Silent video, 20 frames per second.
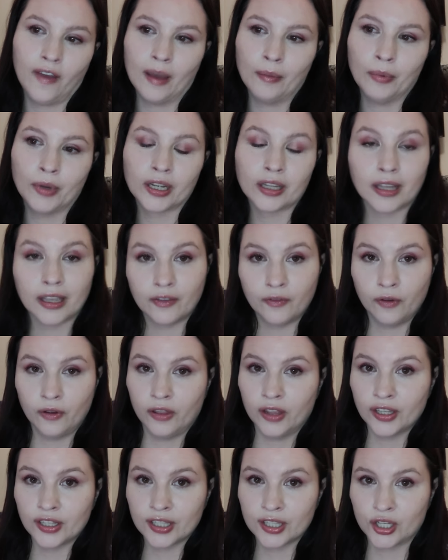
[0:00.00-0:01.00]
fabric, like for
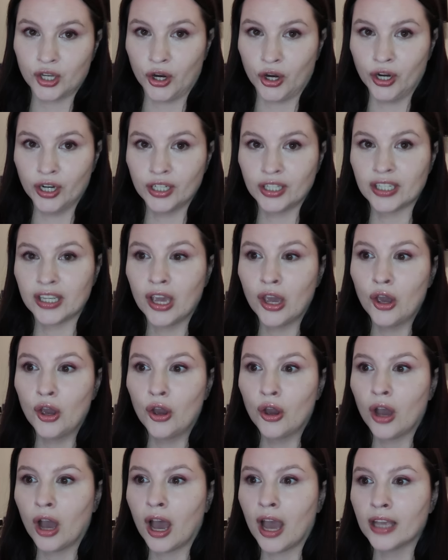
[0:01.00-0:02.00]
the skirt,
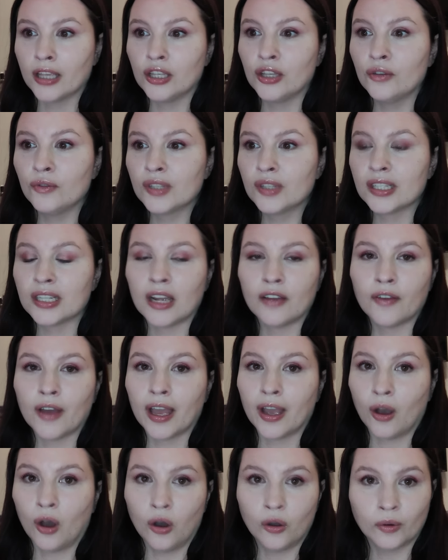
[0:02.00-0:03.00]
I used stuff
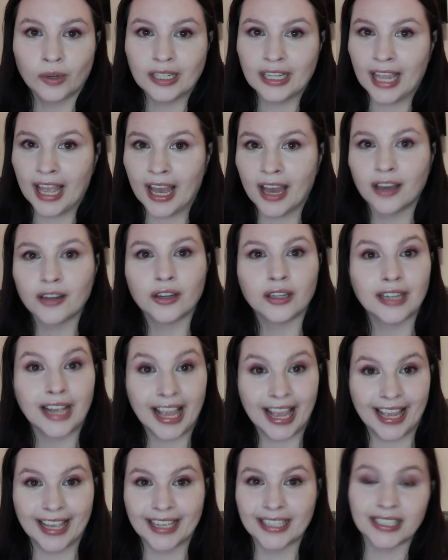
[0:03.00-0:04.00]
I already had on
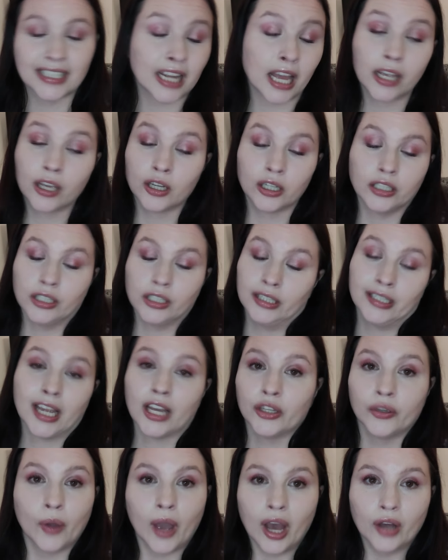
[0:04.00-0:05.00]
hand, and I couldn't
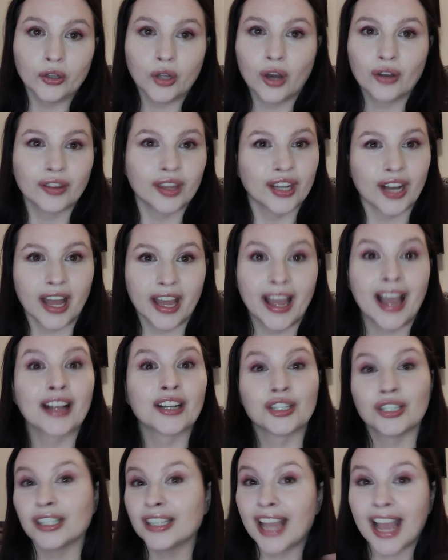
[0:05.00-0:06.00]
tell you how long that I
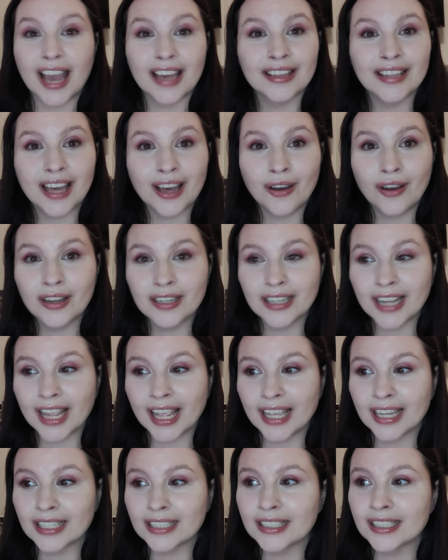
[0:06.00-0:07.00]
actually had that on
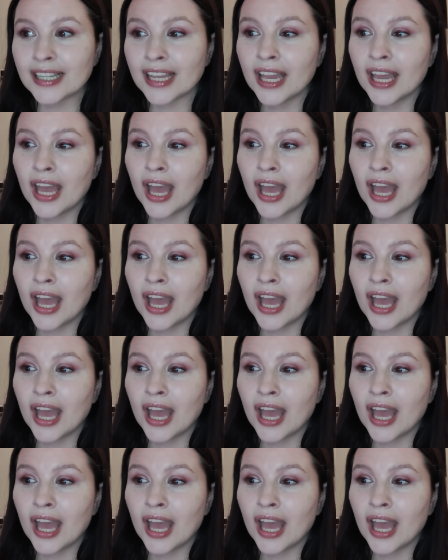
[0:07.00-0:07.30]
hand.